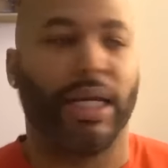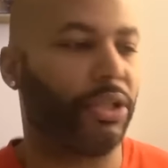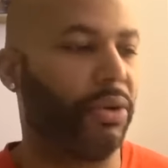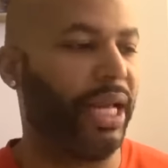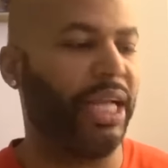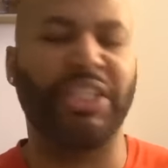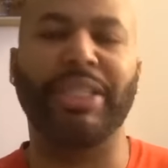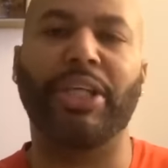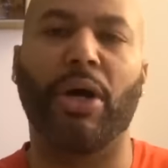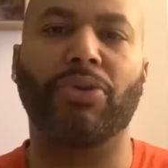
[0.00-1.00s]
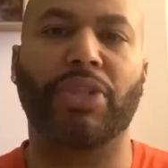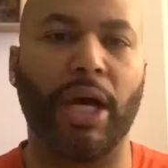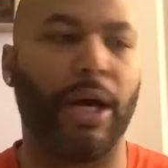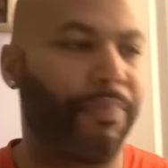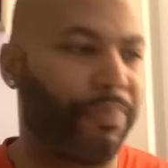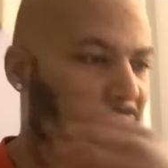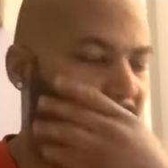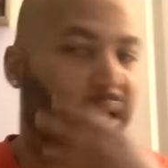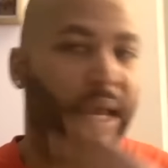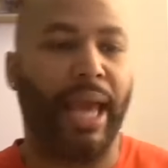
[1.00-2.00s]
So then she shows up,
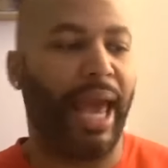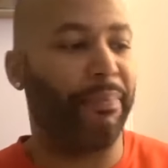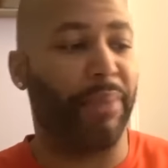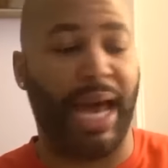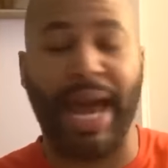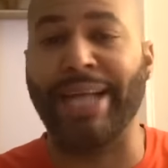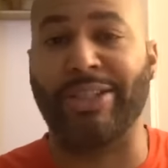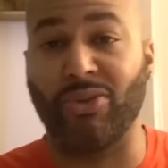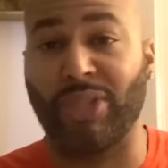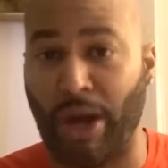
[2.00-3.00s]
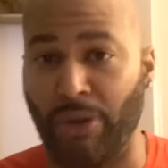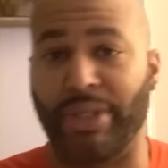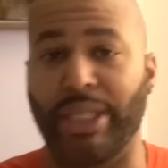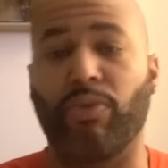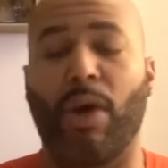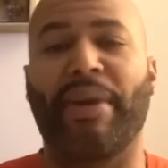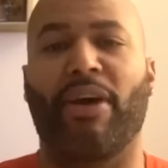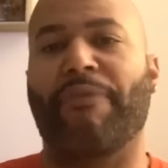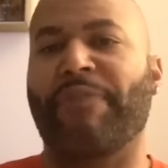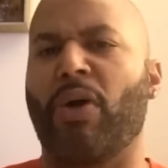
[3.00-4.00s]
but had you talked to this woman
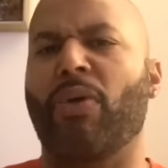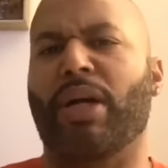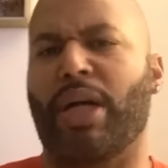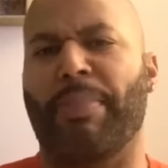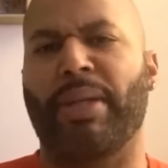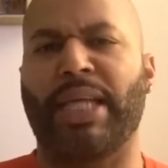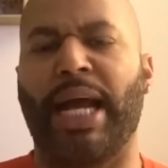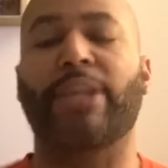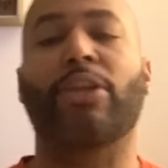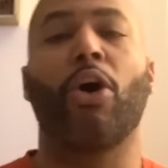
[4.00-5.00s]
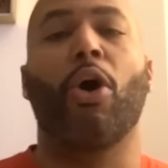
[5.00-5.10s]
on the phone a couple of times